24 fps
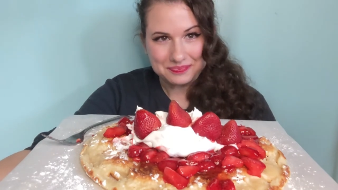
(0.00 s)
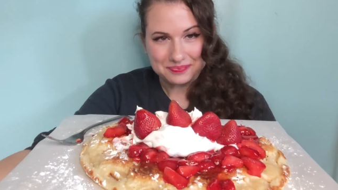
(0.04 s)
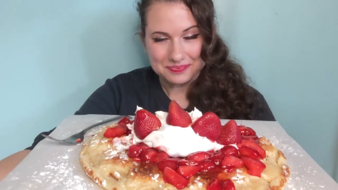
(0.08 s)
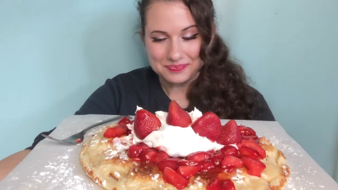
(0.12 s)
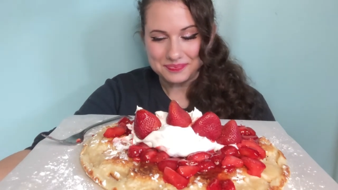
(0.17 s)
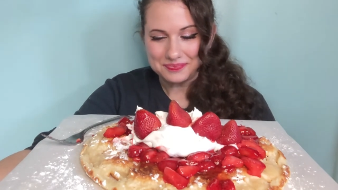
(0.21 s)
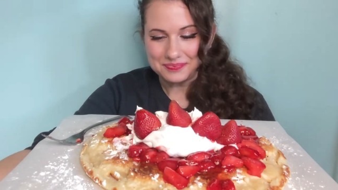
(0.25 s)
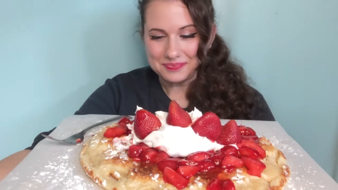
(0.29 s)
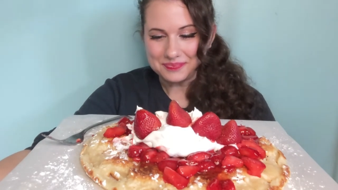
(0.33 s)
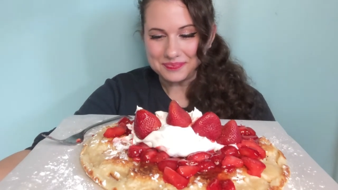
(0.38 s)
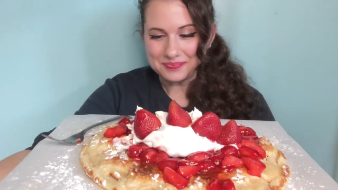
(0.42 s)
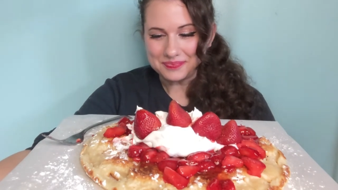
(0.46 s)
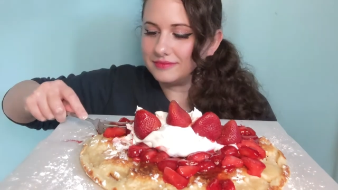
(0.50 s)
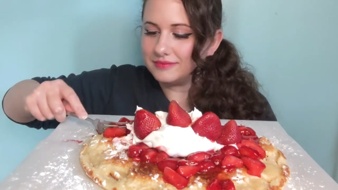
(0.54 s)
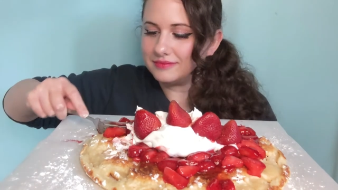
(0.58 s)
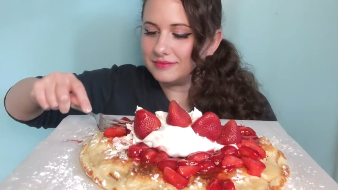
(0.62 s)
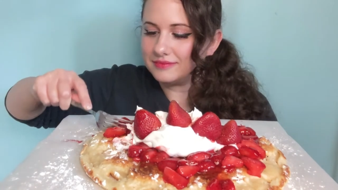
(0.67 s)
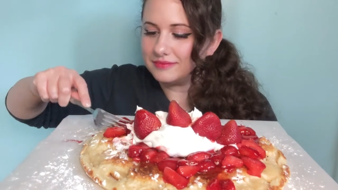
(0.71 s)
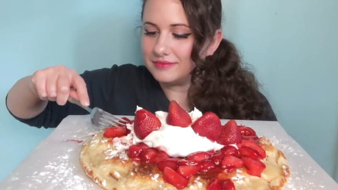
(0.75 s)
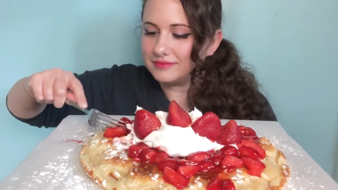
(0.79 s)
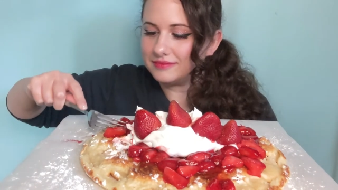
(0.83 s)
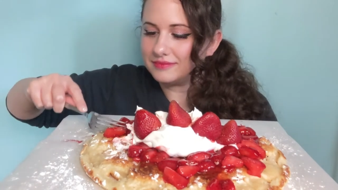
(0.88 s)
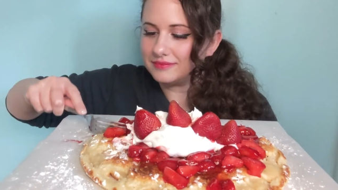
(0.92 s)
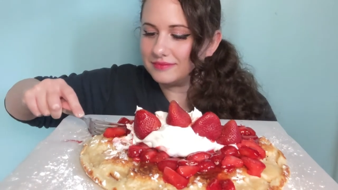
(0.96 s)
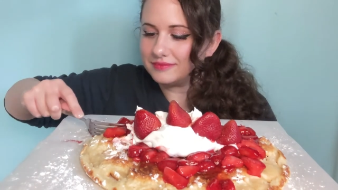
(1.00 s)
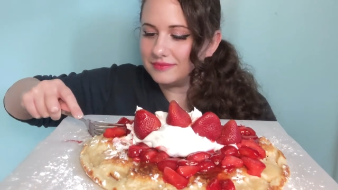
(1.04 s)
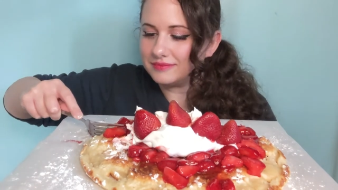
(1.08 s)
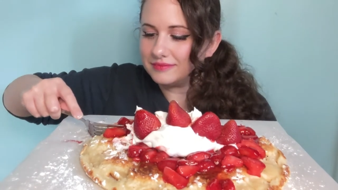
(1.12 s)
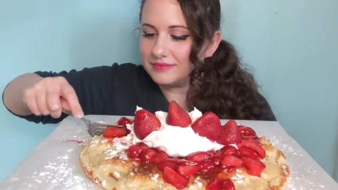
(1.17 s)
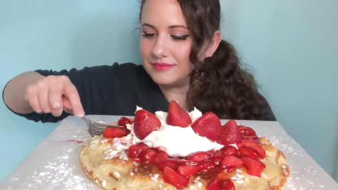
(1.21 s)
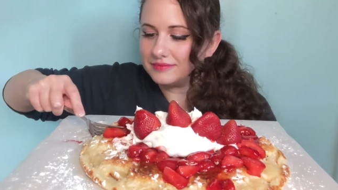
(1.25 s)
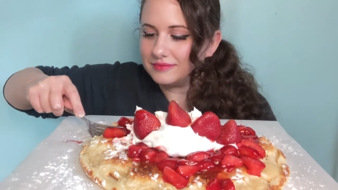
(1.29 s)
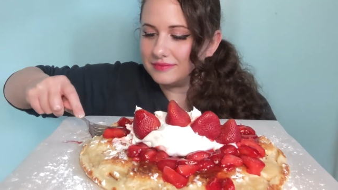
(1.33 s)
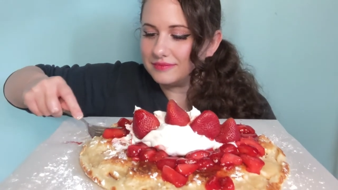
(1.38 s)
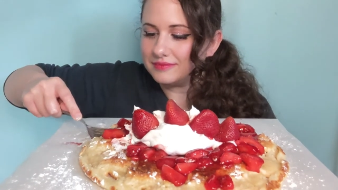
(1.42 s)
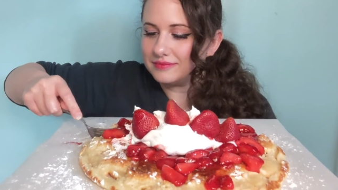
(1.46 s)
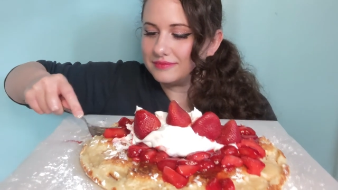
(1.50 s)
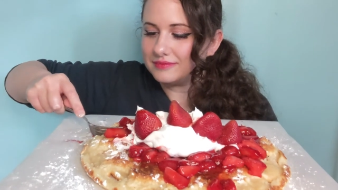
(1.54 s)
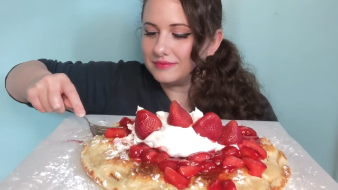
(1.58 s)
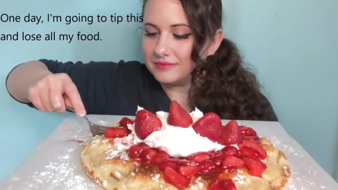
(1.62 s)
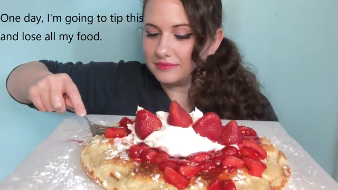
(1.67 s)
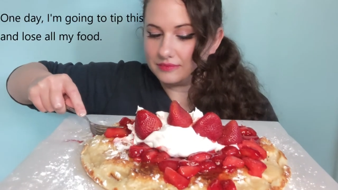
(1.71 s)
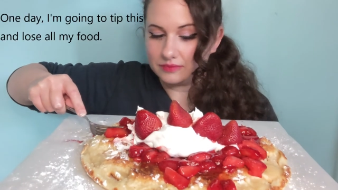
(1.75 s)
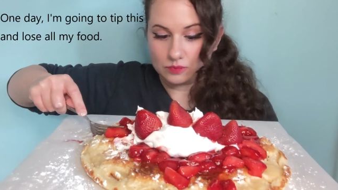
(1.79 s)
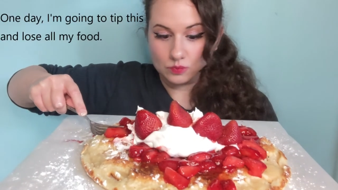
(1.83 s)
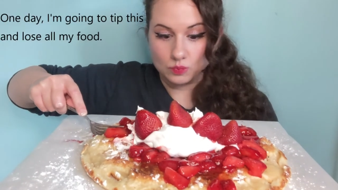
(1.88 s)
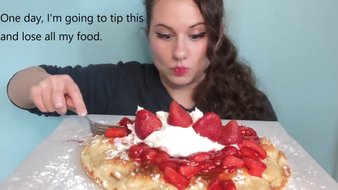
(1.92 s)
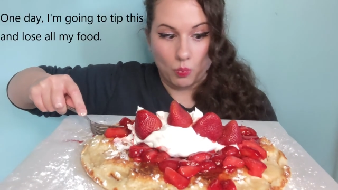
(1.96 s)

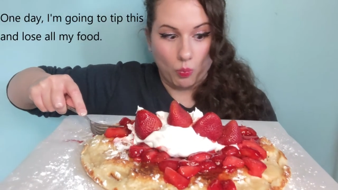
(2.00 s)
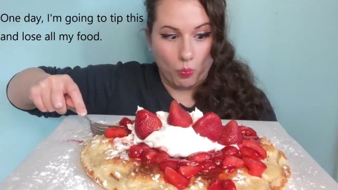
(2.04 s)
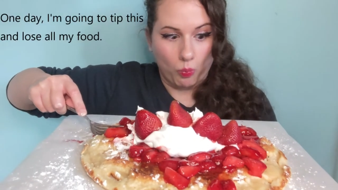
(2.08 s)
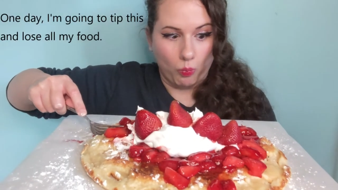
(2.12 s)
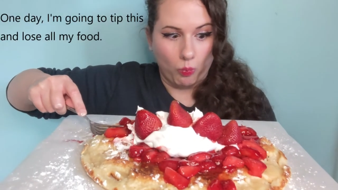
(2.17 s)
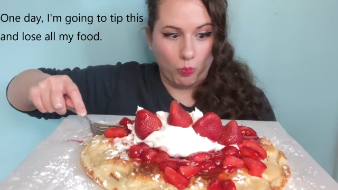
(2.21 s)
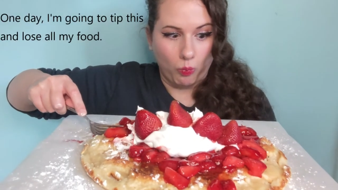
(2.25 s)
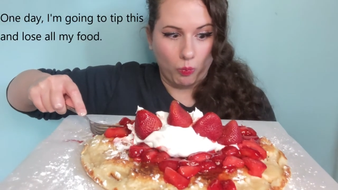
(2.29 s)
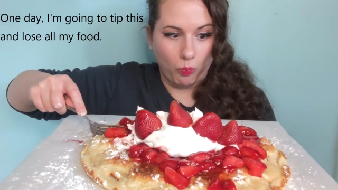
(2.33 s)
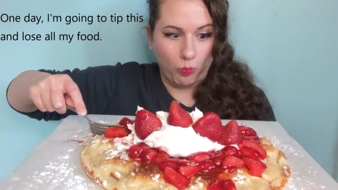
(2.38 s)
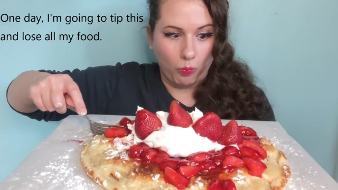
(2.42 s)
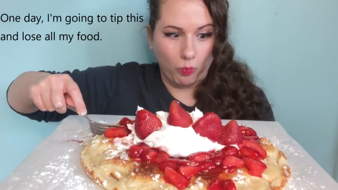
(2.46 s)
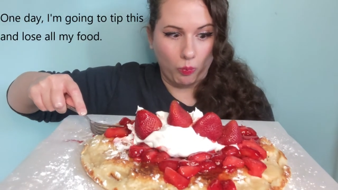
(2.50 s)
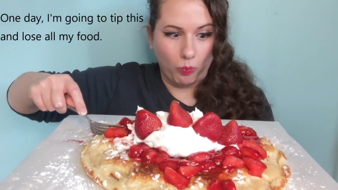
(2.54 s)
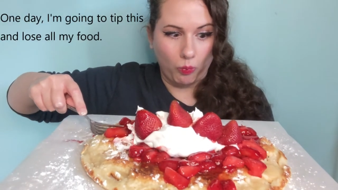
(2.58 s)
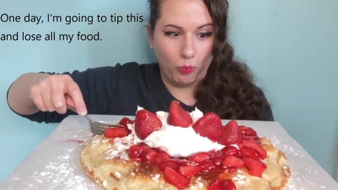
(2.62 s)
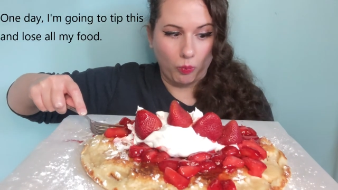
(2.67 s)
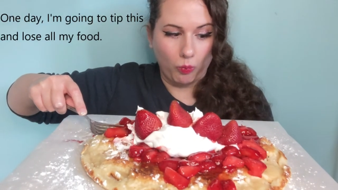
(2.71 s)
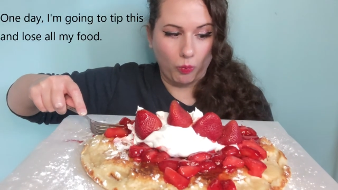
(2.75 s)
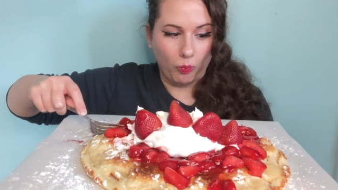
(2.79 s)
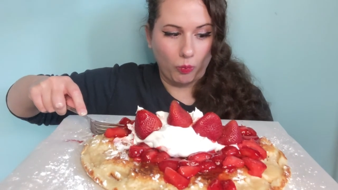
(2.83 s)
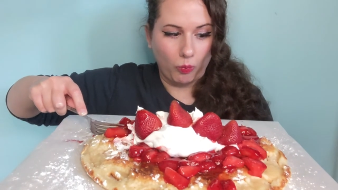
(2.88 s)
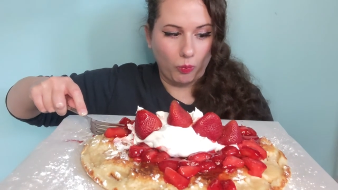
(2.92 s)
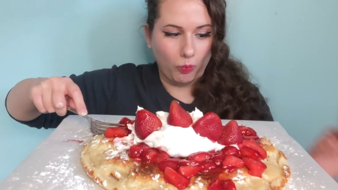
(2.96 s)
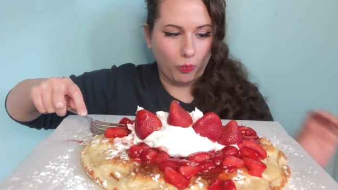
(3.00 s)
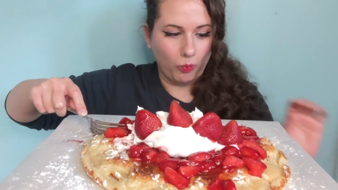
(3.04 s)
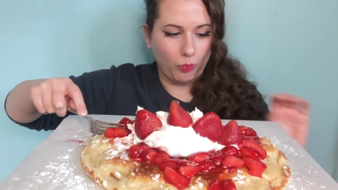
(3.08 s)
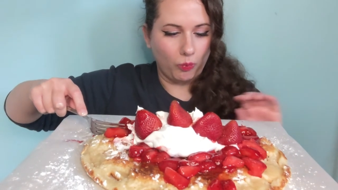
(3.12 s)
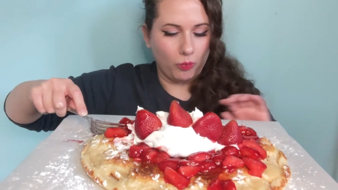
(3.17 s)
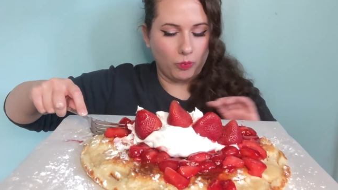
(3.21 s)
No one is speaking in this clip.